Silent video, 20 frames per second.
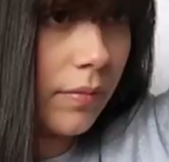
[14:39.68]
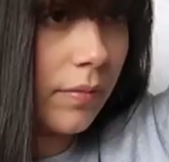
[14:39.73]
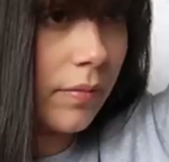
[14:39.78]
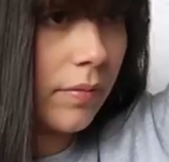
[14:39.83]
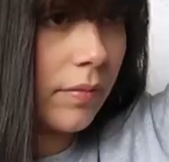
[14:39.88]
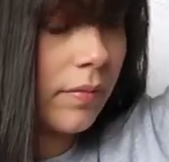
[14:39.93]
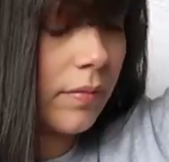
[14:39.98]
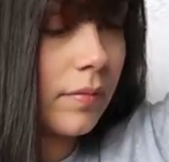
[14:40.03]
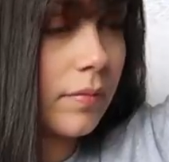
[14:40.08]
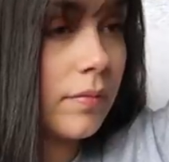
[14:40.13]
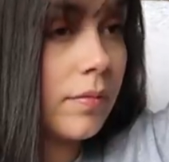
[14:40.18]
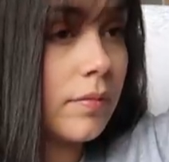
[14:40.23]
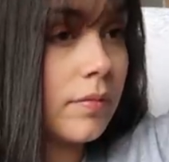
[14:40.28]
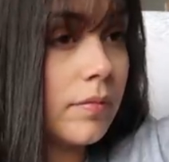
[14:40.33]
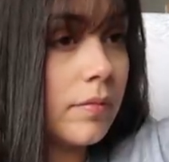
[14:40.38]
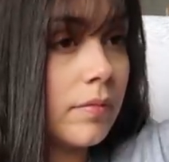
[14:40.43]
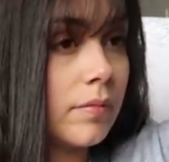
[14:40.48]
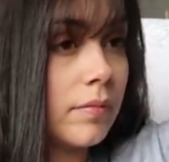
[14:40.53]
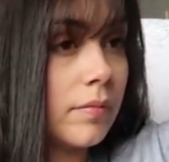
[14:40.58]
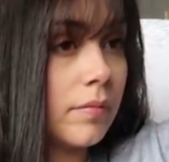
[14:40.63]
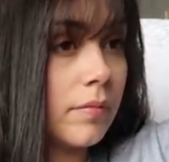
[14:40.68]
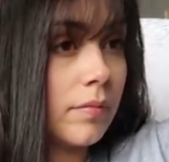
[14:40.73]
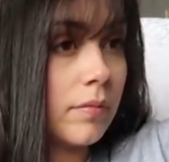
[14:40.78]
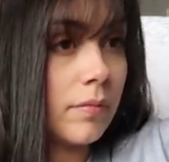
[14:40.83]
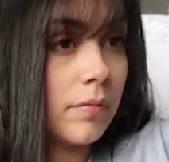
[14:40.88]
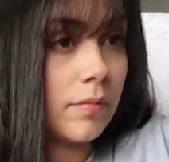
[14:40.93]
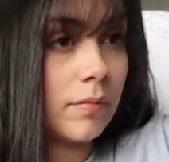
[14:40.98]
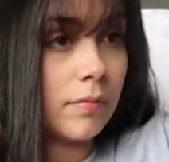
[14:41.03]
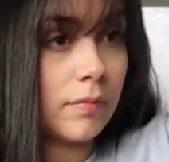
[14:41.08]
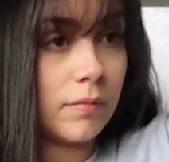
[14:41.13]

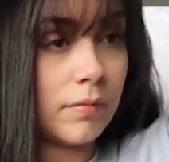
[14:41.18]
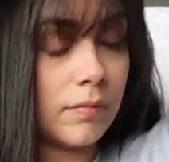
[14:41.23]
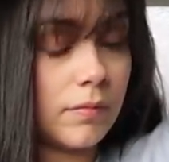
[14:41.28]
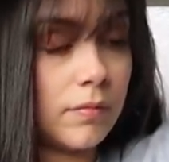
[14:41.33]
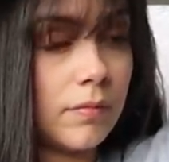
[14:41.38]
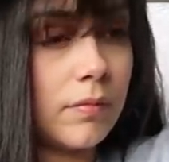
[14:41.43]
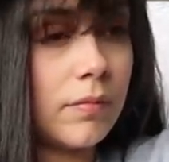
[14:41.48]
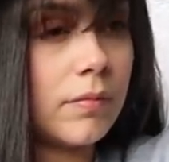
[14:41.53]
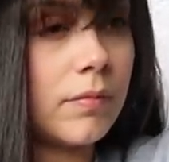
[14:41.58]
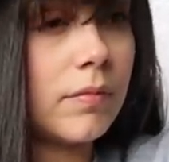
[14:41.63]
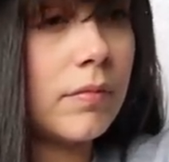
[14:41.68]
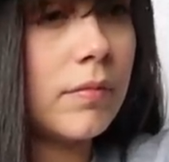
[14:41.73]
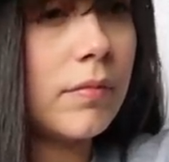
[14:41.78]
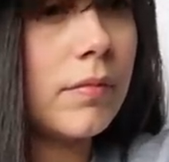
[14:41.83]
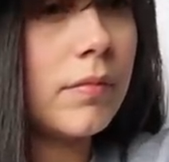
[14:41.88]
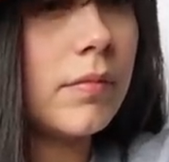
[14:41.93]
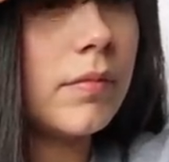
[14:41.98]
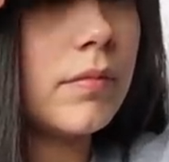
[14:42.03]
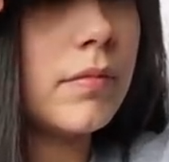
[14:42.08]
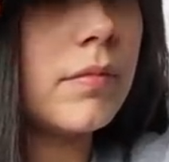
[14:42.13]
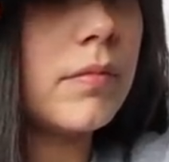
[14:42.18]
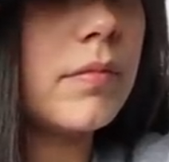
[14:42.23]
Nothing is said.